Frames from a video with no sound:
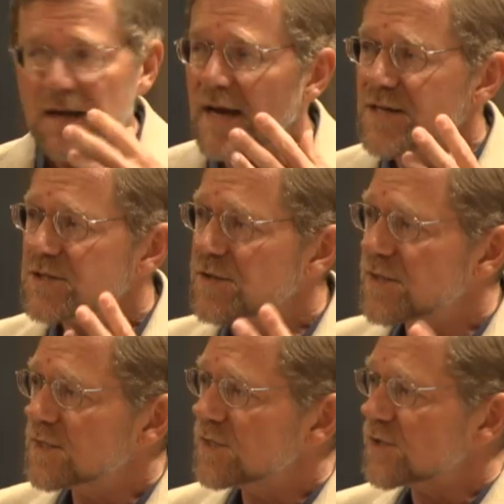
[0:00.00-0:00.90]
And I actually
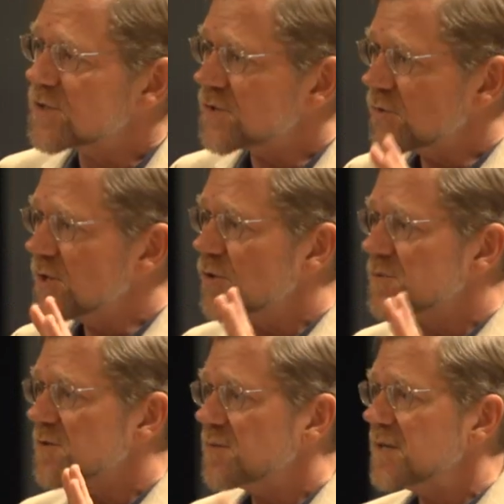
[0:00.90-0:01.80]
think that there's three
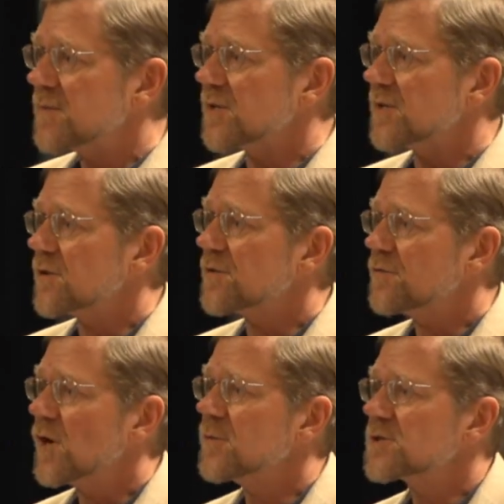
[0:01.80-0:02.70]
groups of people that are the
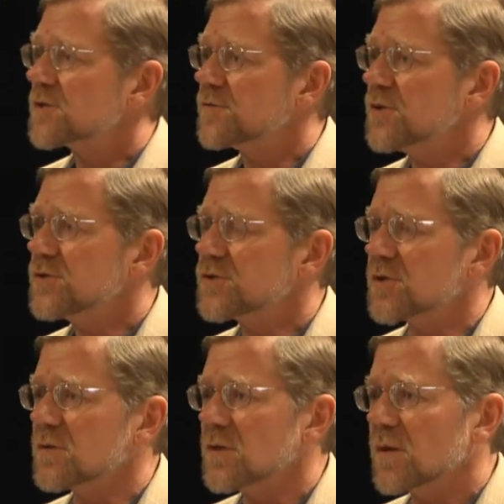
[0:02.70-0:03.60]
farmers of the
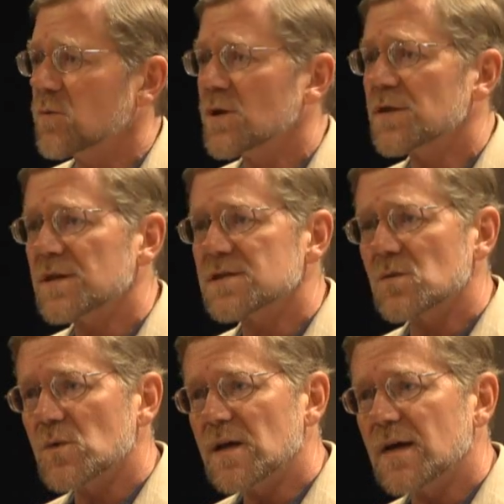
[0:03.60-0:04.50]
future. And, and one of the things
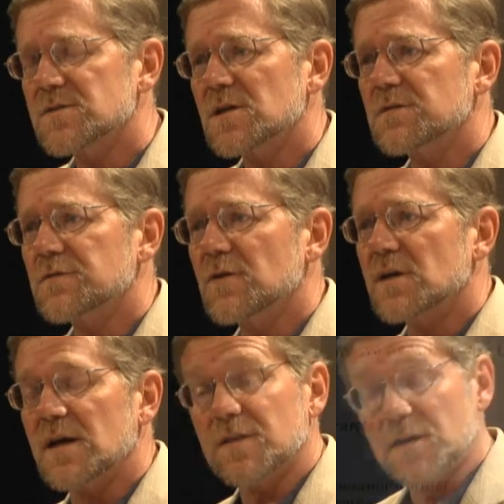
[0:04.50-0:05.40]
that we have to
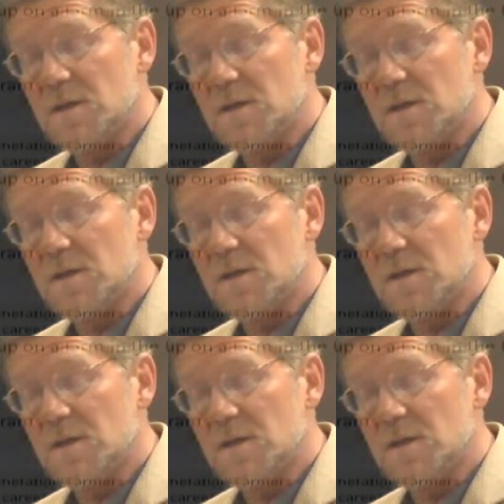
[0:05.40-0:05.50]
confront, I